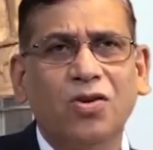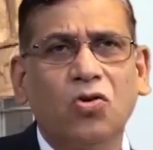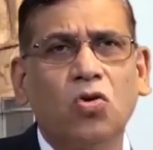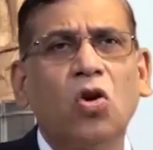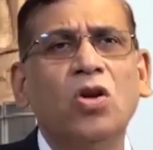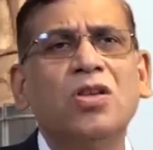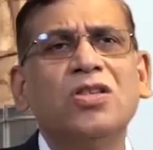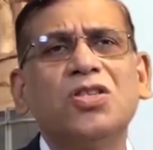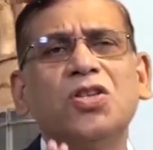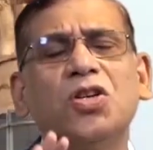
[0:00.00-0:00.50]

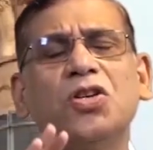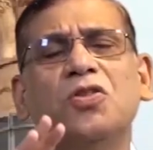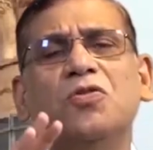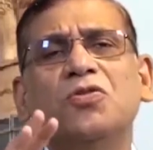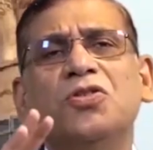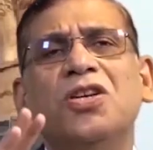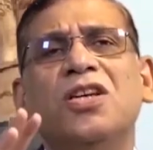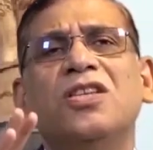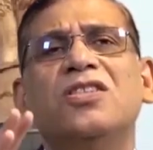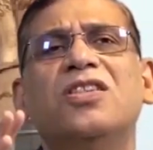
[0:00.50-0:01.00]

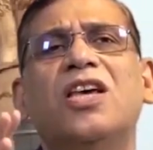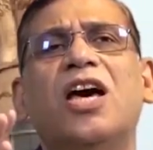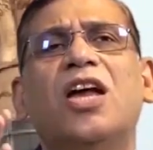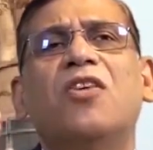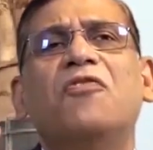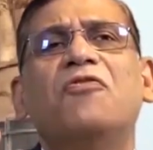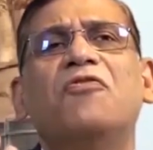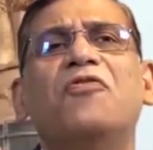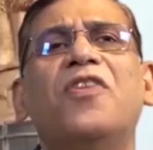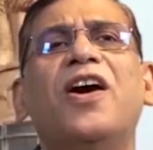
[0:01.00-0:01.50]
Constitutions are
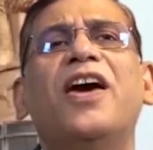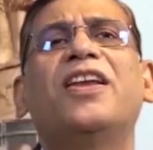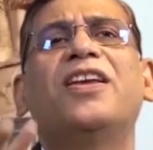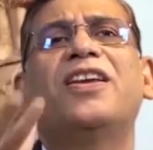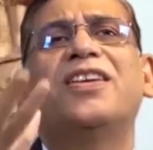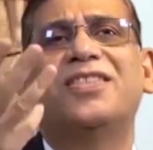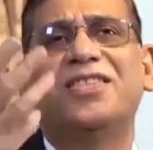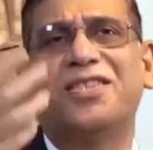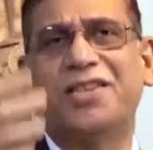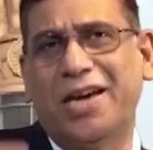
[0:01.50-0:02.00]
of
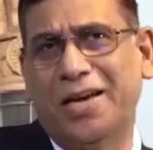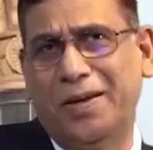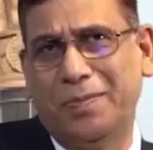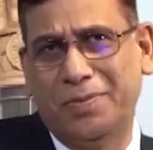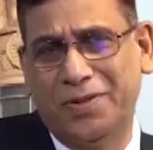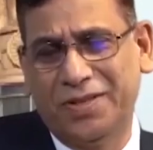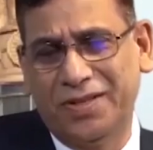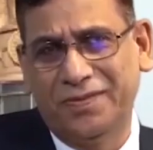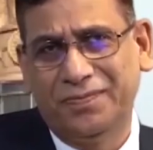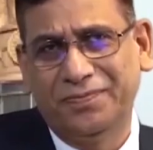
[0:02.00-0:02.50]
various
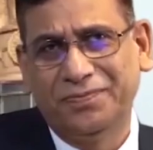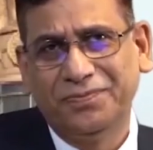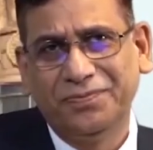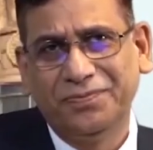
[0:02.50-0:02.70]
types.